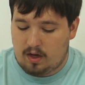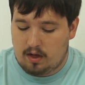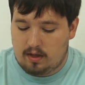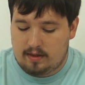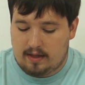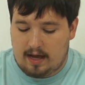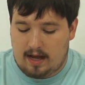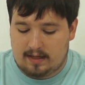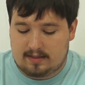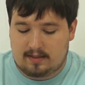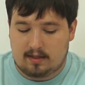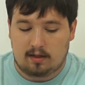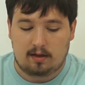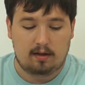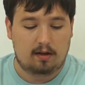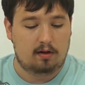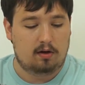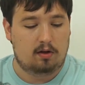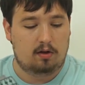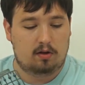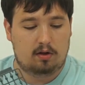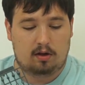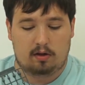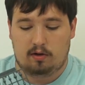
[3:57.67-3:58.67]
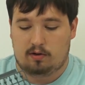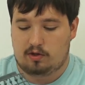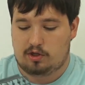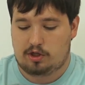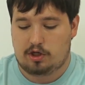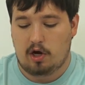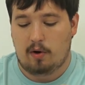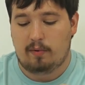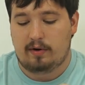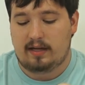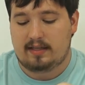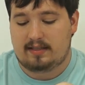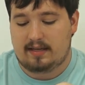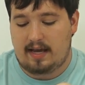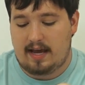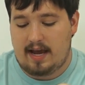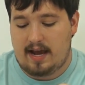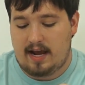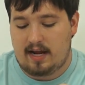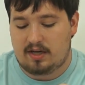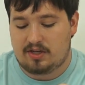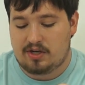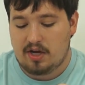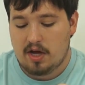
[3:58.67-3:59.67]
That's a little showing its
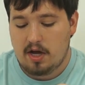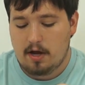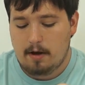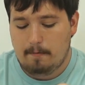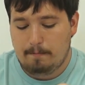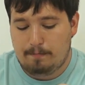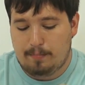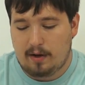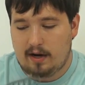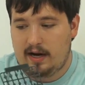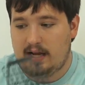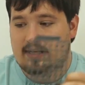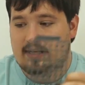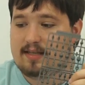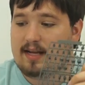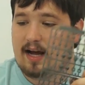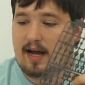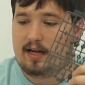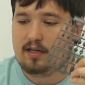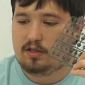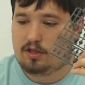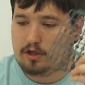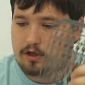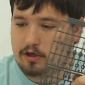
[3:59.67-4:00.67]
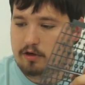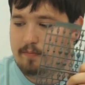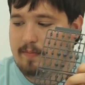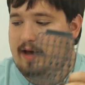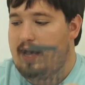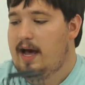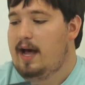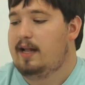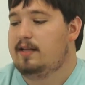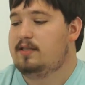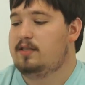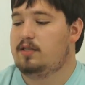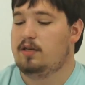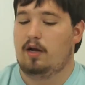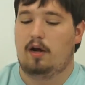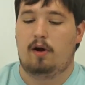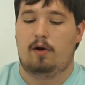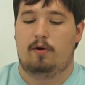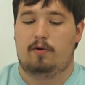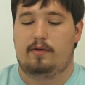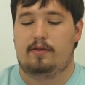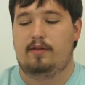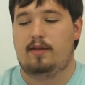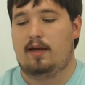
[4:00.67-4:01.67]
age, but not too bad,
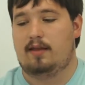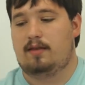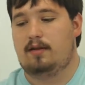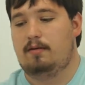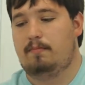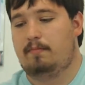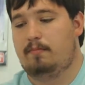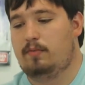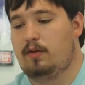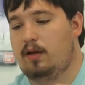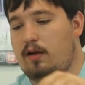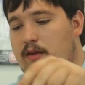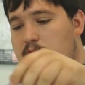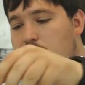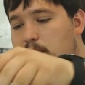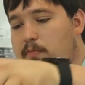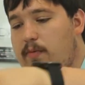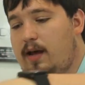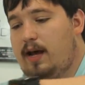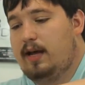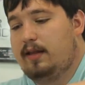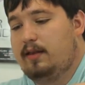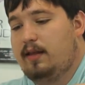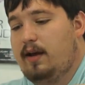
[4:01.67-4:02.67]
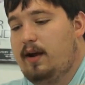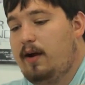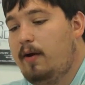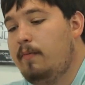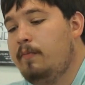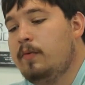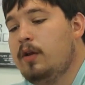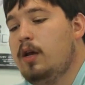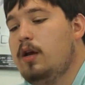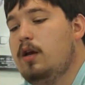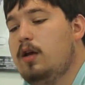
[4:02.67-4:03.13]
so nothing bad there.